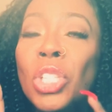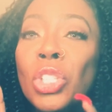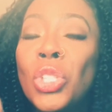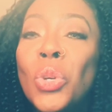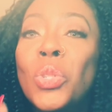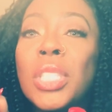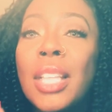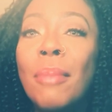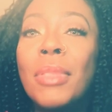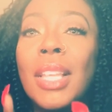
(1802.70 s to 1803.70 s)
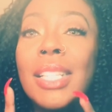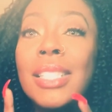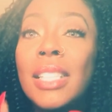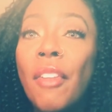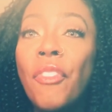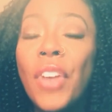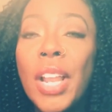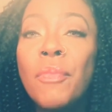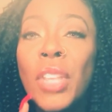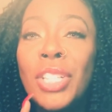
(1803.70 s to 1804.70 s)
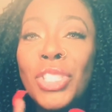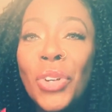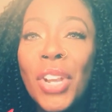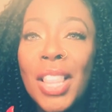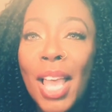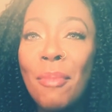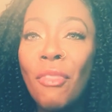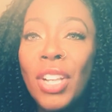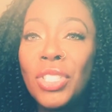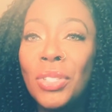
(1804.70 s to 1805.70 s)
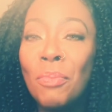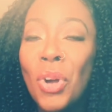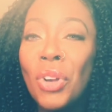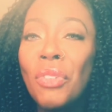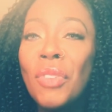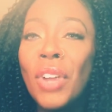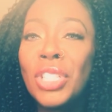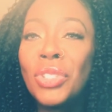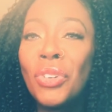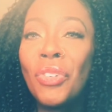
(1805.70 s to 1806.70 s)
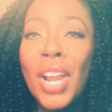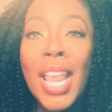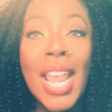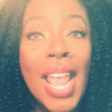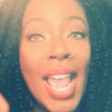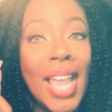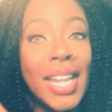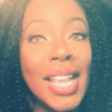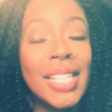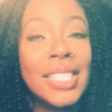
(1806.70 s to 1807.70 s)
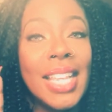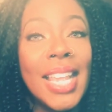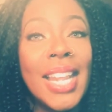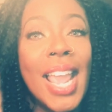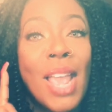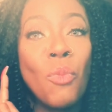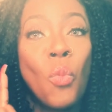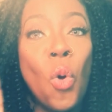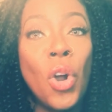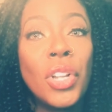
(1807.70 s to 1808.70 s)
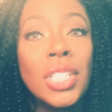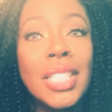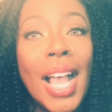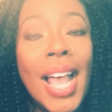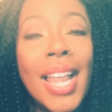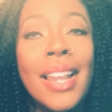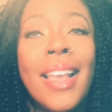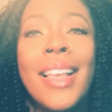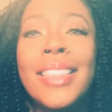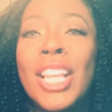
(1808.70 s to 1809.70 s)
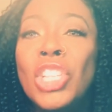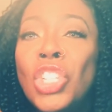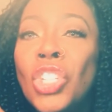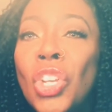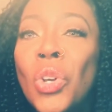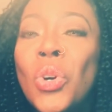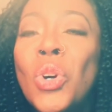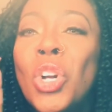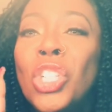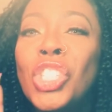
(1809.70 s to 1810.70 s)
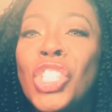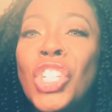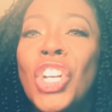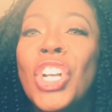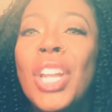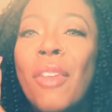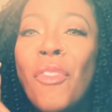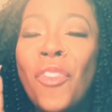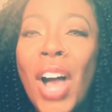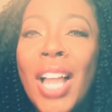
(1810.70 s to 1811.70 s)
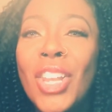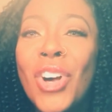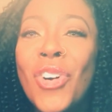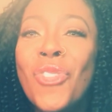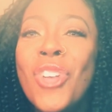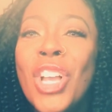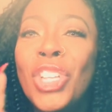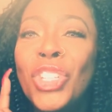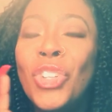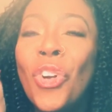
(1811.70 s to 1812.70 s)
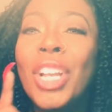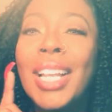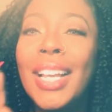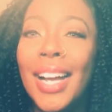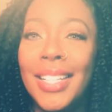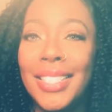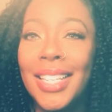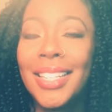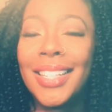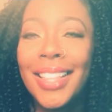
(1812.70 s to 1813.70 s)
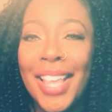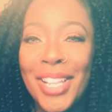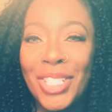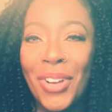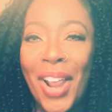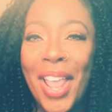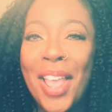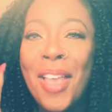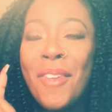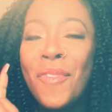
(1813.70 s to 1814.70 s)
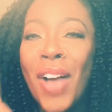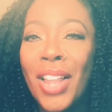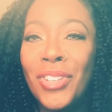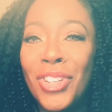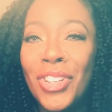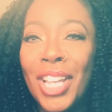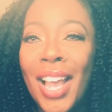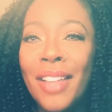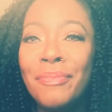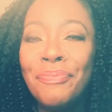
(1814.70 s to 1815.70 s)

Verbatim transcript: to do something different during that Mercury retrograde and it's in a water sign, then you should follow your gut. That's right. Follow your gut.